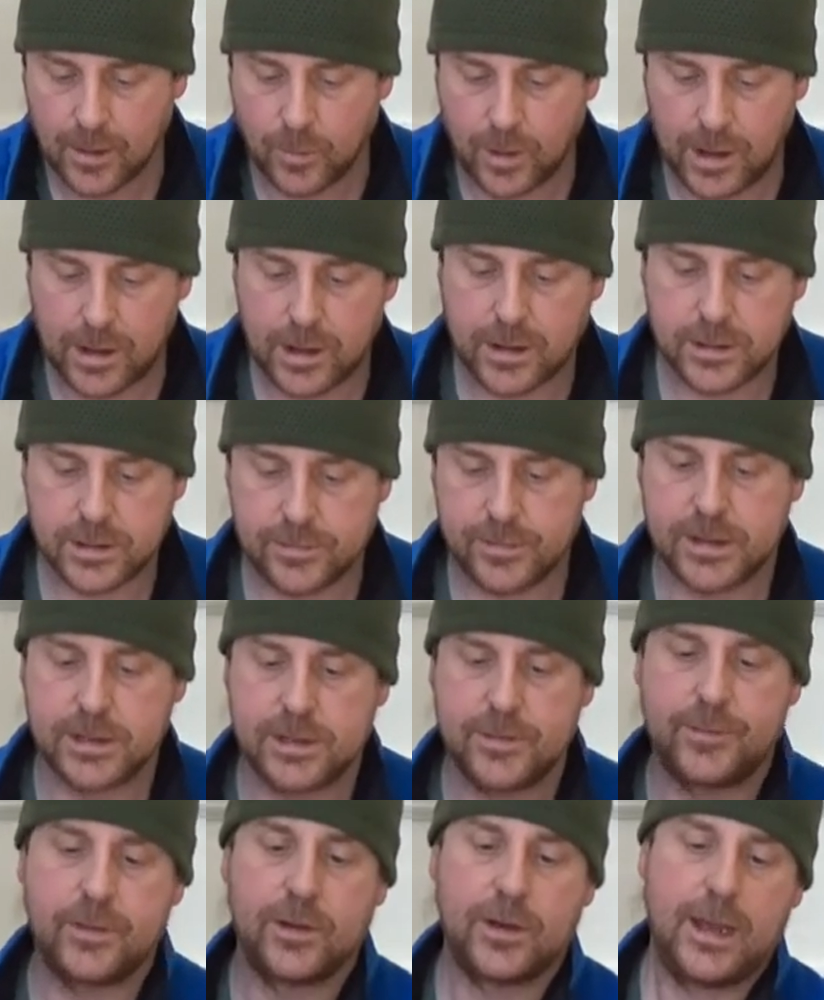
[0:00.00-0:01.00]
What
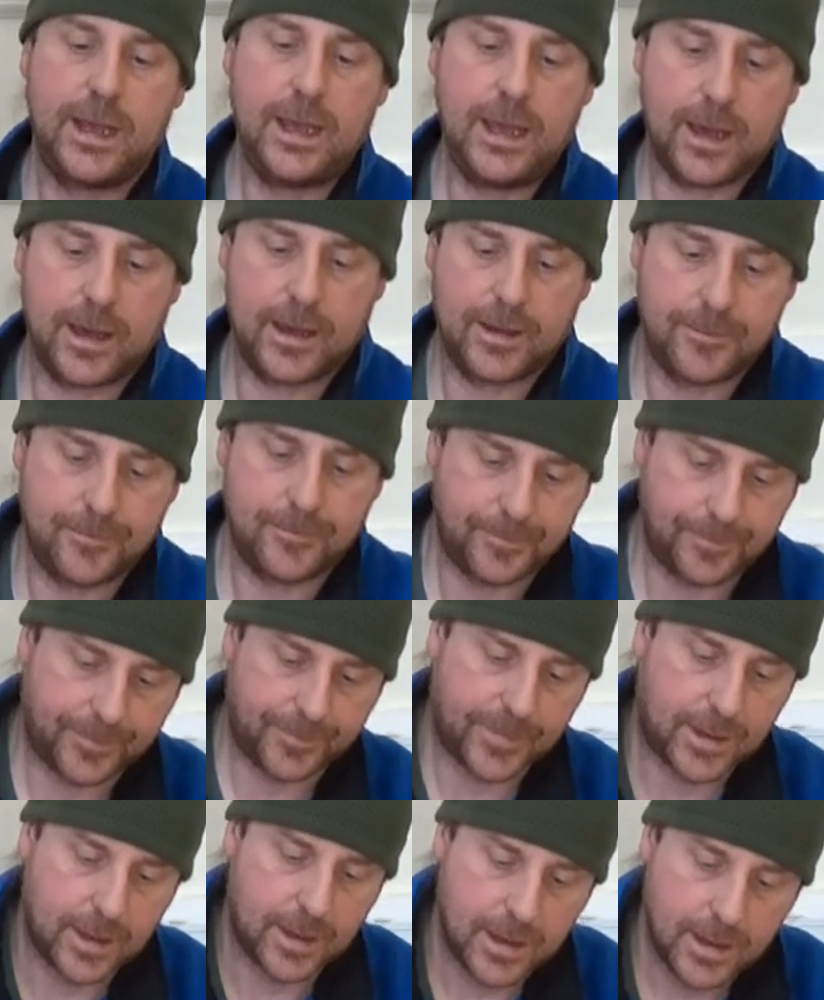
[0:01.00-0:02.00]
Arcus have done here
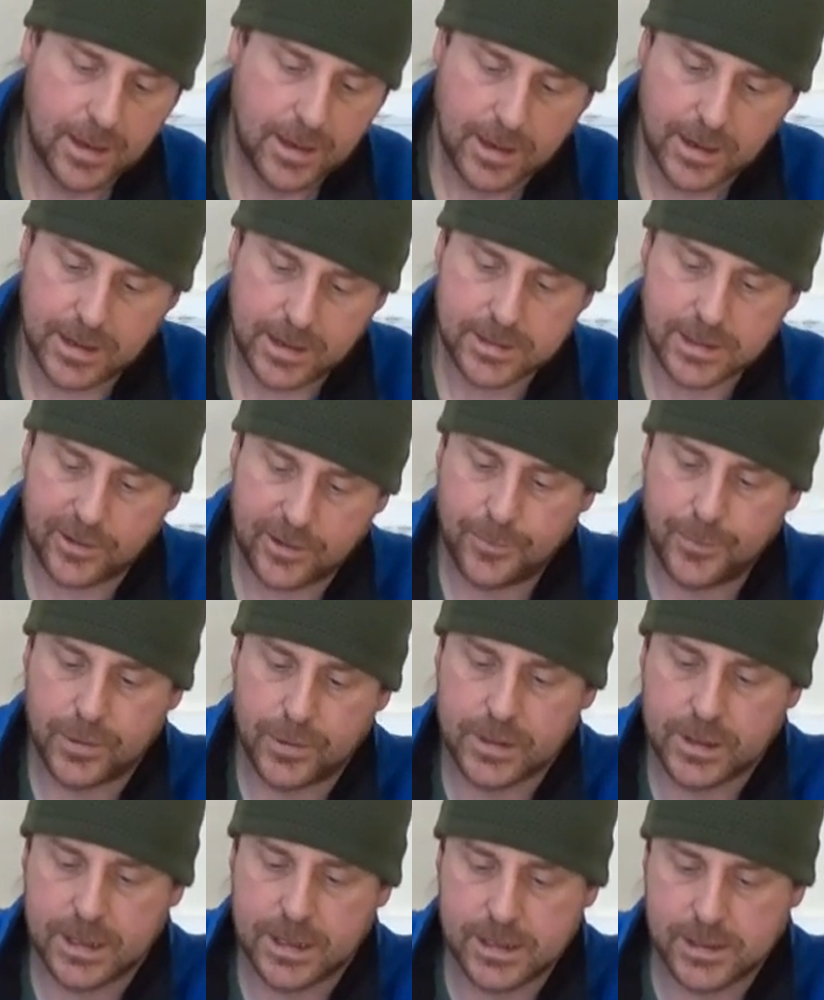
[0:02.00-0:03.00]
is they've
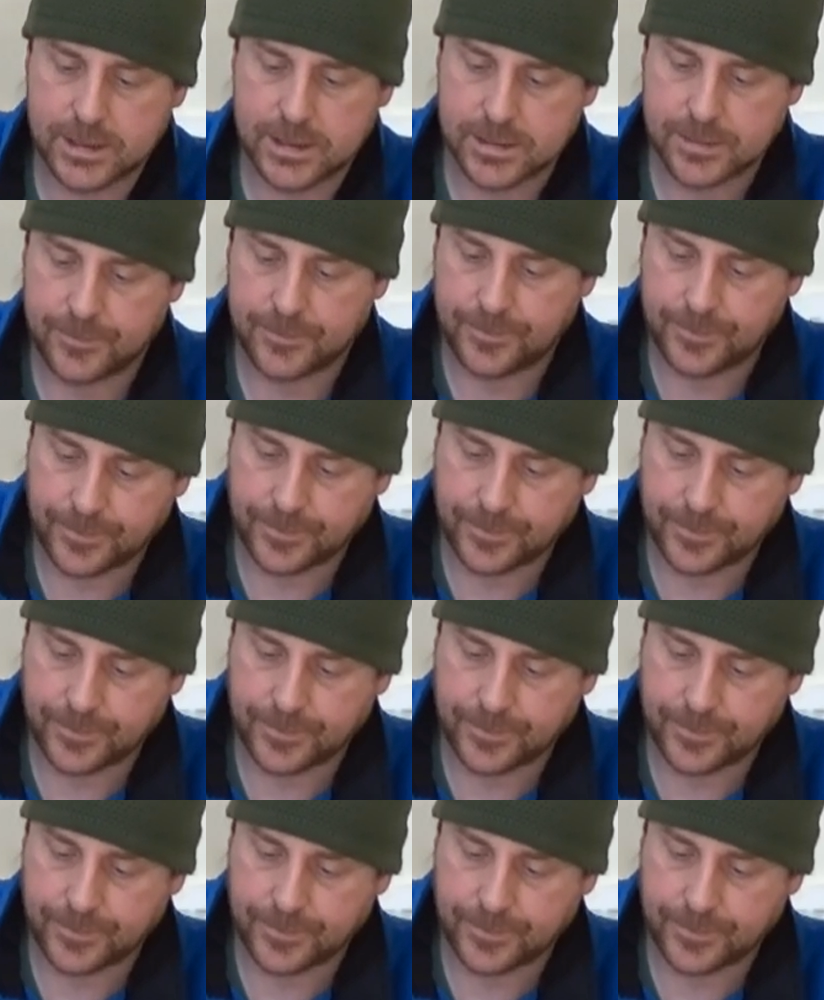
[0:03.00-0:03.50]
put this